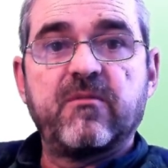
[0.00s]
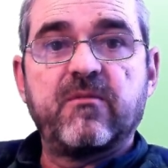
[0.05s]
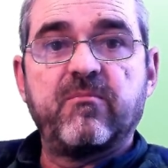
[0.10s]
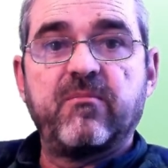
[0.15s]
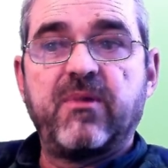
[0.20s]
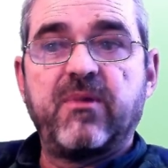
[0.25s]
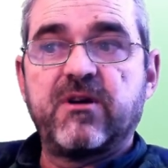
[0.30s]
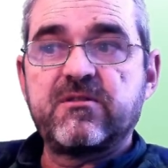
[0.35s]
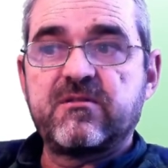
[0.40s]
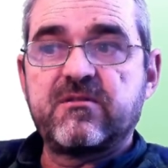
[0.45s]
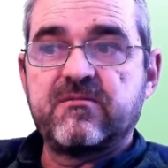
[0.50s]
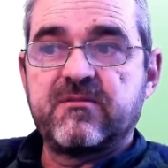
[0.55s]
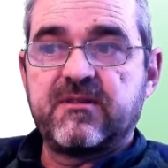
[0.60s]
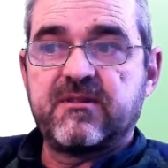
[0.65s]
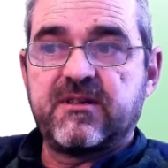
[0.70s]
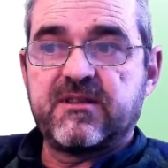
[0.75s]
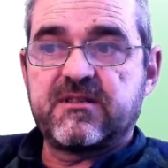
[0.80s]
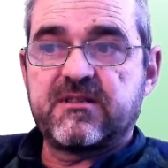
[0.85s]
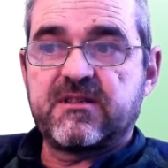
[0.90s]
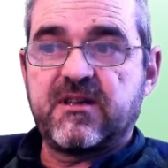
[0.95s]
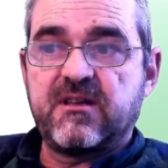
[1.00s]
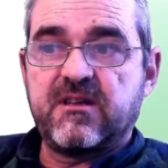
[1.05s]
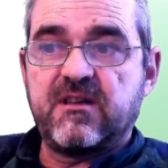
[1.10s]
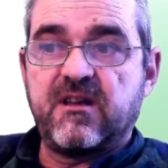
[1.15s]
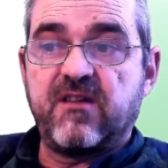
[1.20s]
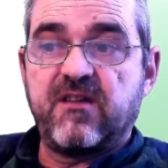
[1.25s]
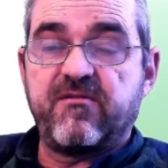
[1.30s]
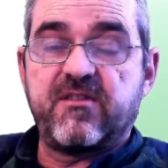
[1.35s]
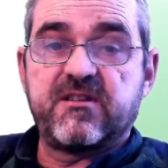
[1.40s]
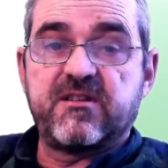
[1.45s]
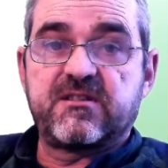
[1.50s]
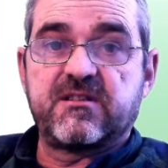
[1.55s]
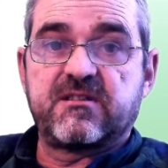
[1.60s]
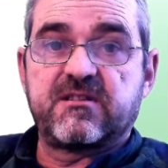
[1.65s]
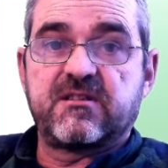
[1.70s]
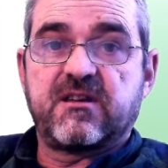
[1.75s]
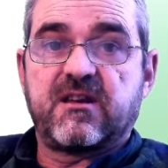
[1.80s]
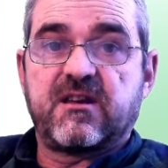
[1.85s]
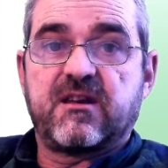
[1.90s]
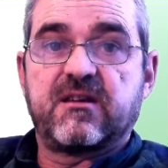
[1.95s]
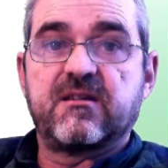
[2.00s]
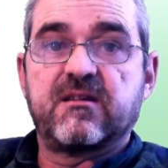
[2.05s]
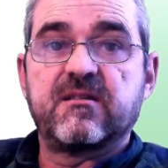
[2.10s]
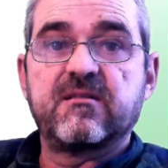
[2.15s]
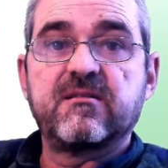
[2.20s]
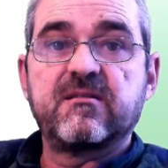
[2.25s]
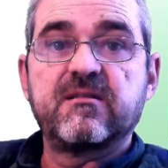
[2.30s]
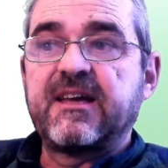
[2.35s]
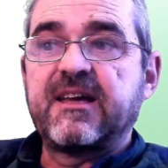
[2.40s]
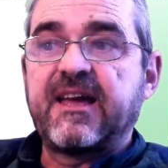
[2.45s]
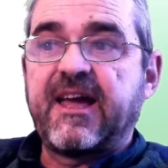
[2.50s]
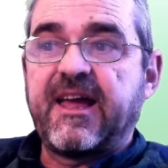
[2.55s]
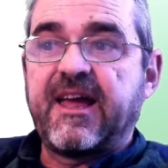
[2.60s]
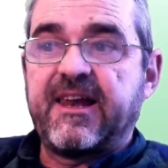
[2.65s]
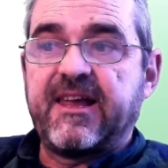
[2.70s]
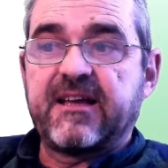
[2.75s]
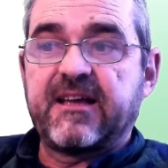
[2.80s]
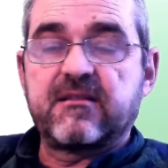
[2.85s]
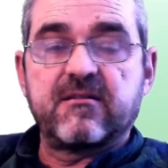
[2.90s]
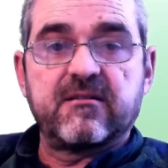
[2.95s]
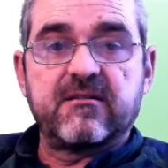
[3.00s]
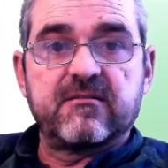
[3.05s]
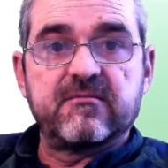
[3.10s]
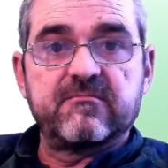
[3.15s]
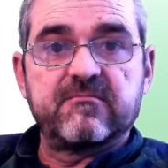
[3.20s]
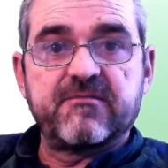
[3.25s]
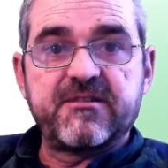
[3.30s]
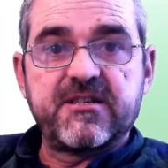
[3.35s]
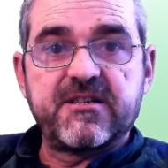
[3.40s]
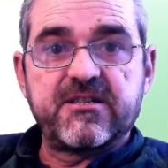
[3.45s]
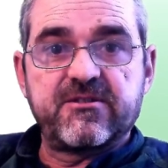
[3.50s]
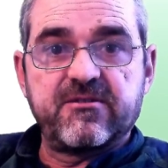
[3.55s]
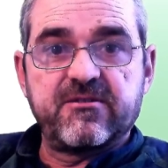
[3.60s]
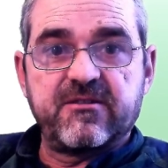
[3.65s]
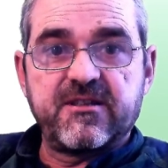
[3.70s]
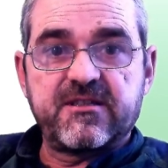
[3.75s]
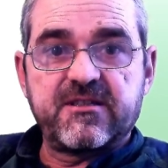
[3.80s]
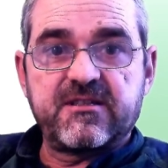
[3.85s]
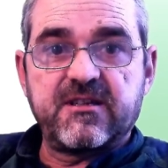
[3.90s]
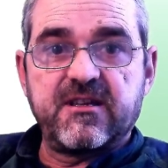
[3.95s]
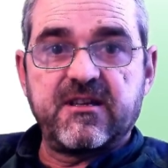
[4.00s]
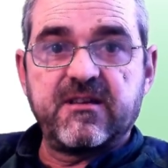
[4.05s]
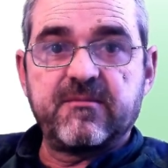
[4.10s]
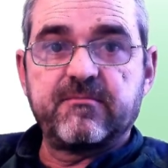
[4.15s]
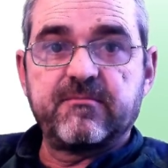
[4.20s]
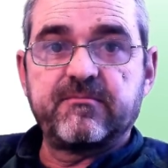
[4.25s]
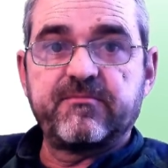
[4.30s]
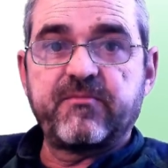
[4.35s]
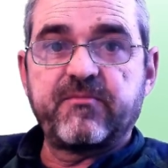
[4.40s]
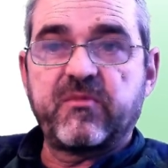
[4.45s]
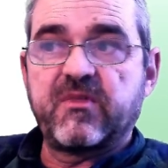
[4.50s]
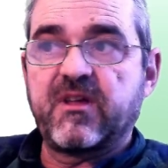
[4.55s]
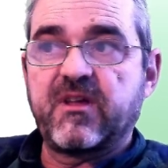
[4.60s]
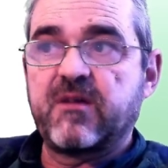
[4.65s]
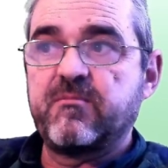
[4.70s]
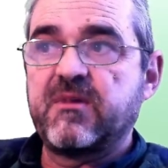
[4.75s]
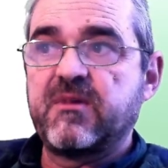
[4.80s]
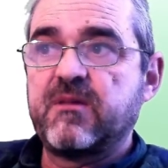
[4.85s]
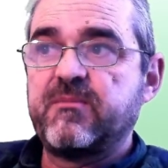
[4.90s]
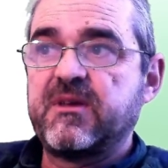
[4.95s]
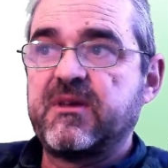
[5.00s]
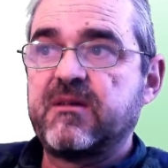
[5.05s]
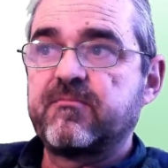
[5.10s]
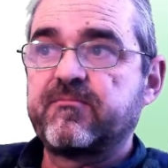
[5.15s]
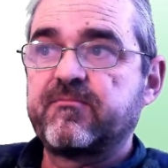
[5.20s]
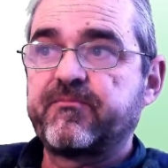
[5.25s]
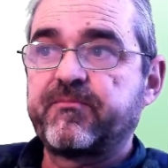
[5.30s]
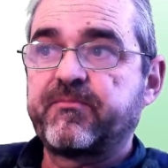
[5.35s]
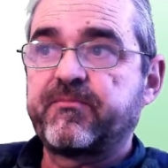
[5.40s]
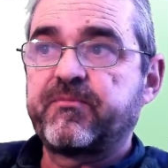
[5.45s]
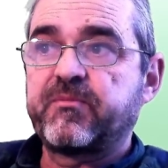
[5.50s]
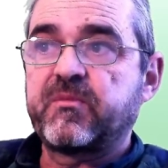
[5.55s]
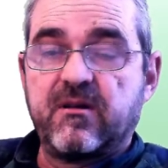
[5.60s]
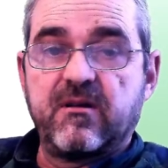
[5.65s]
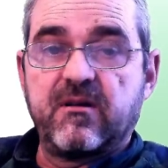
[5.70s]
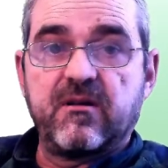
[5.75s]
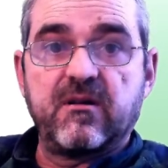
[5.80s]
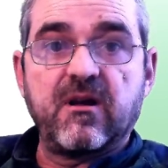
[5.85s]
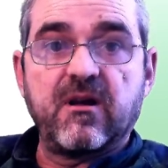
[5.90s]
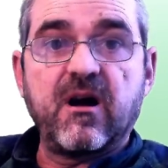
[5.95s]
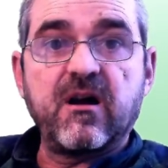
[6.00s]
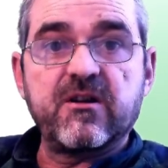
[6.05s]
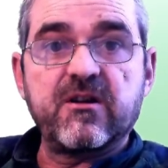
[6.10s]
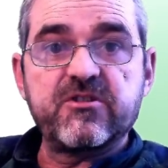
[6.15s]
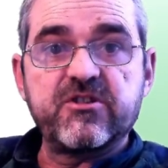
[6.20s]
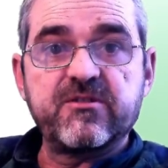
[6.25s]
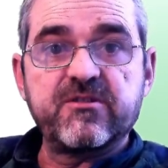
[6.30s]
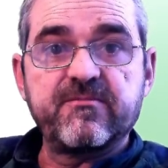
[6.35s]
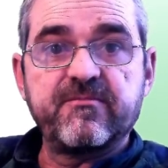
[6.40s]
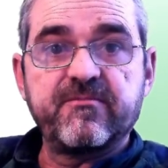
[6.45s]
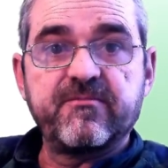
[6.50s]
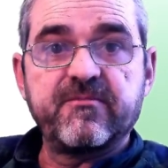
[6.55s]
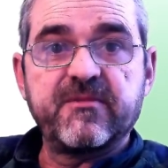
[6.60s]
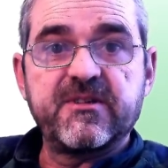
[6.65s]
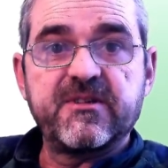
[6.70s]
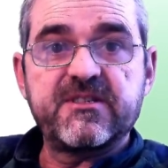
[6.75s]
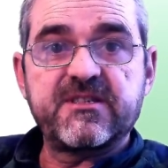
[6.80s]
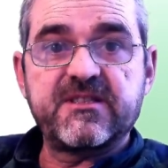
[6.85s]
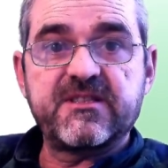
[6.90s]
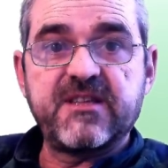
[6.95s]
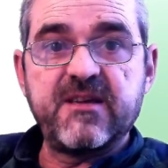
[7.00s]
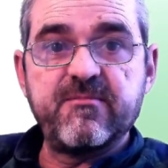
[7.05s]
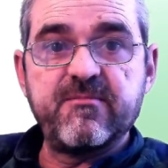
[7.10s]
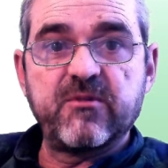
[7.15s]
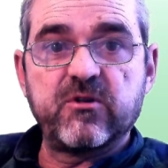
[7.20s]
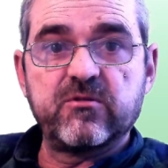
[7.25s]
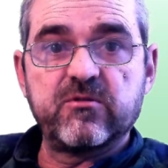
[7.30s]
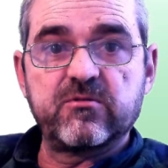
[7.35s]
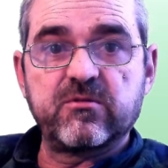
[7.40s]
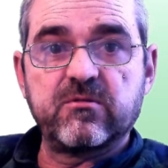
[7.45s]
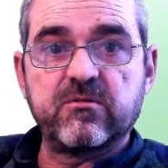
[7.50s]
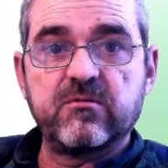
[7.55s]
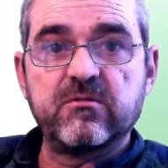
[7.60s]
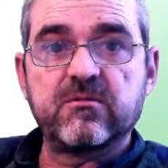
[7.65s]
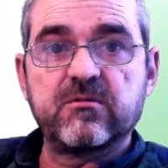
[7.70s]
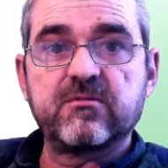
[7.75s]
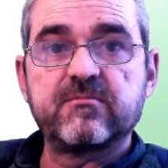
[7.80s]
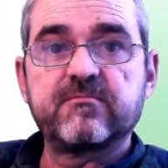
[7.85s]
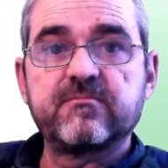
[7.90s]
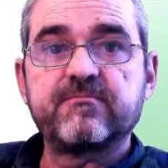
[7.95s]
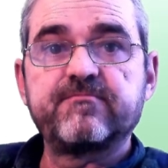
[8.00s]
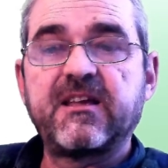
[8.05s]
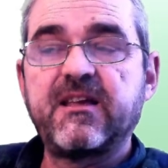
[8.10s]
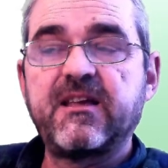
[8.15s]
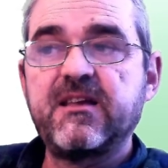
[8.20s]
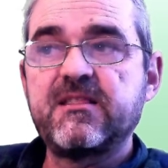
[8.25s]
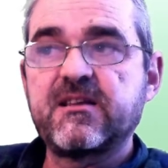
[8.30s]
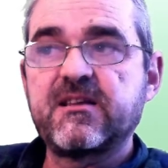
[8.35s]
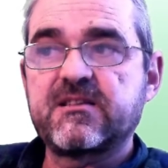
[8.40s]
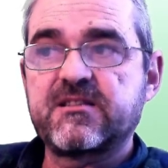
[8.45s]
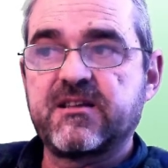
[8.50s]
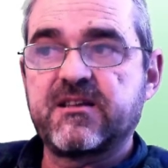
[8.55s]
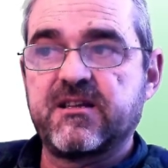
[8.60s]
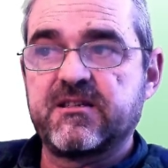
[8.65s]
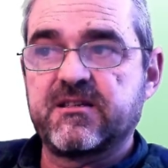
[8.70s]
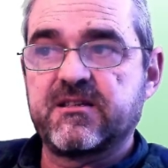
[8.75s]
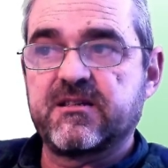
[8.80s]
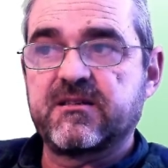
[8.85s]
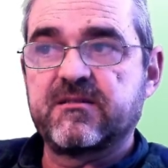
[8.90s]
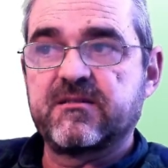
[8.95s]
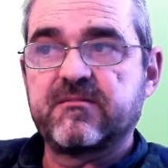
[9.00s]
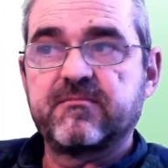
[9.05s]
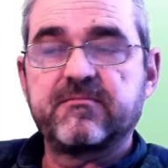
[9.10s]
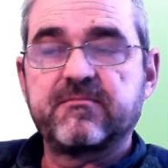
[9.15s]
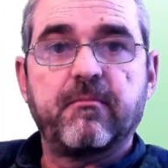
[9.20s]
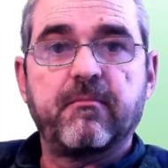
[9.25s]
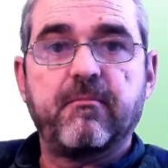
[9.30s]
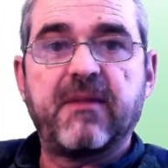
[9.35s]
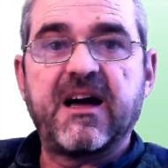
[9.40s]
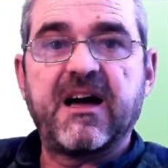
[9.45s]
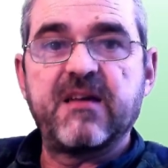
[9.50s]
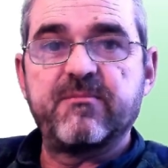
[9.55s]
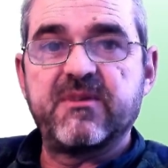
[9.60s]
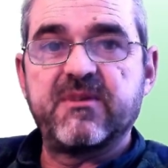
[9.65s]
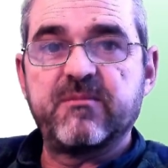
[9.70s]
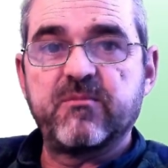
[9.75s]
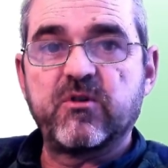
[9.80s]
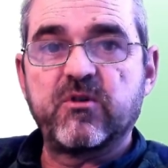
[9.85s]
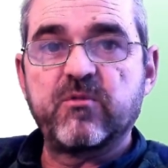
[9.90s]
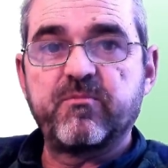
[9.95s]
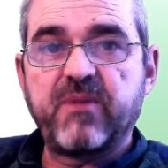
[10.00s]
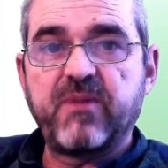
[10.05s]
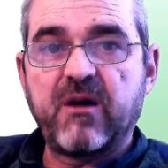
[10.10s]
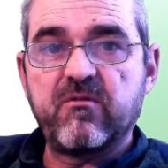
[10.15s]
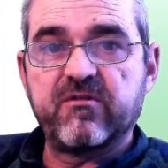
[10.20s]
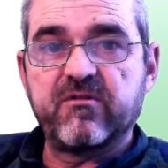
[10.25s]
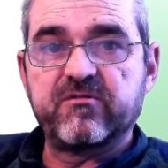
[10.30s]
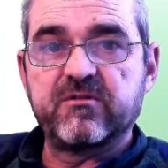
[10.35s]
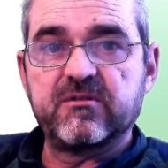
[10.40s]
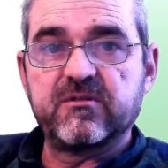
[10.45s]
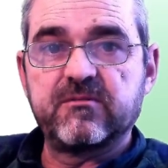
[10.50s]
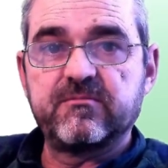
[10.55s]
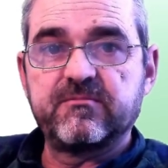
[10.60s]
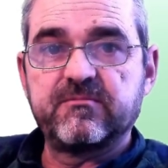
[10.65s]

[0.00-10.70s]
But let's say if this is an electrical resistor, then maybe a large steam controlled heat exchanger might be more powerful.